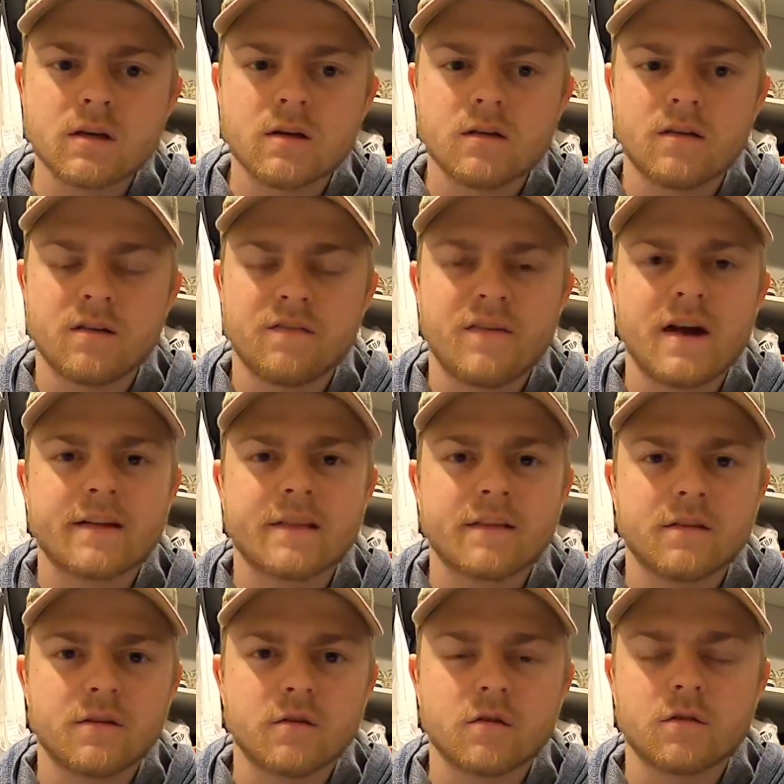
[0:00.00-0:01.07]
the fact that
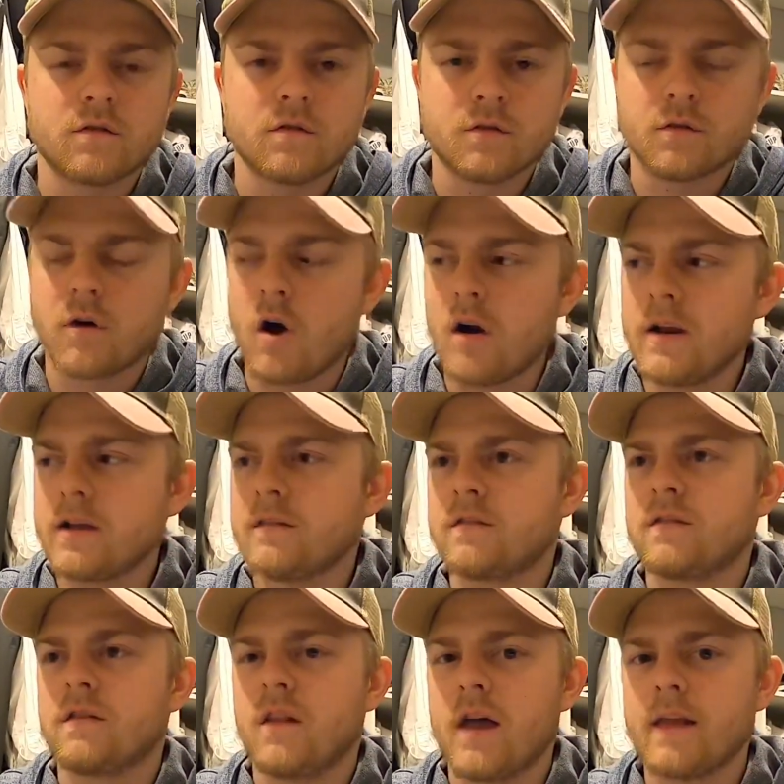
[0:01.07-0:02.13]
Ducati is
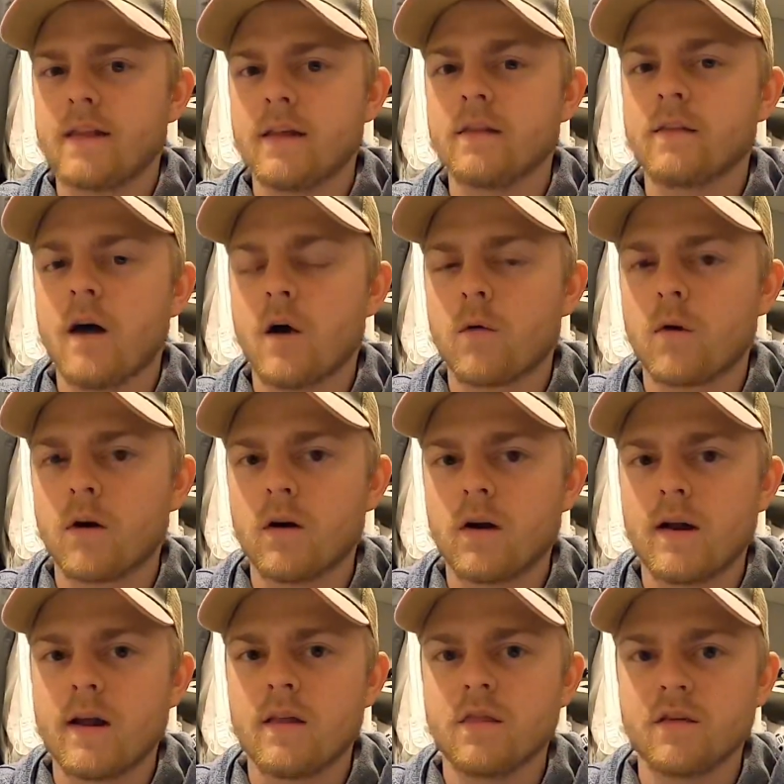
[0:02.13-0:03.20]
slightly lower
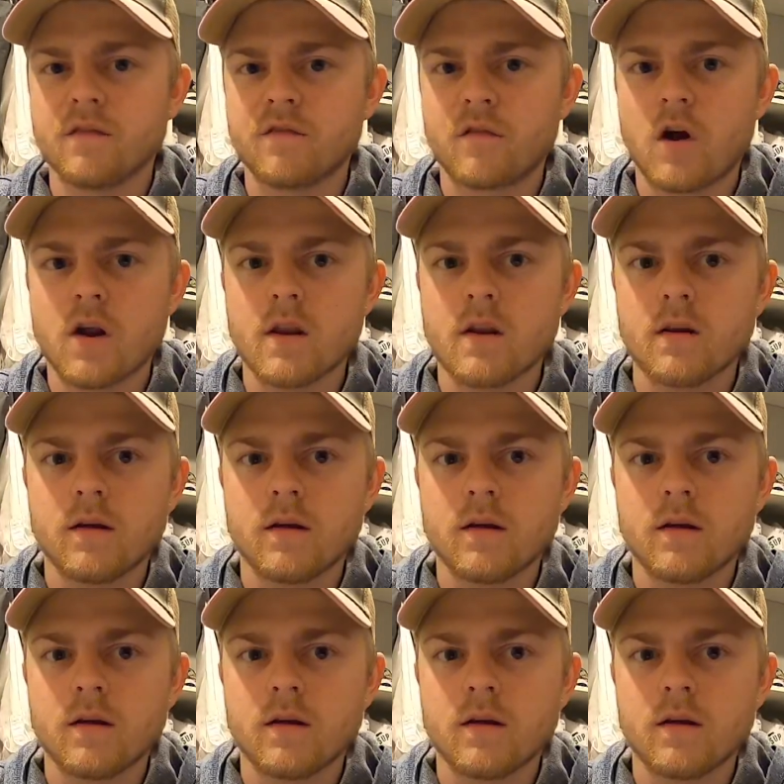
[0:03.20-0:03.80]
in the front.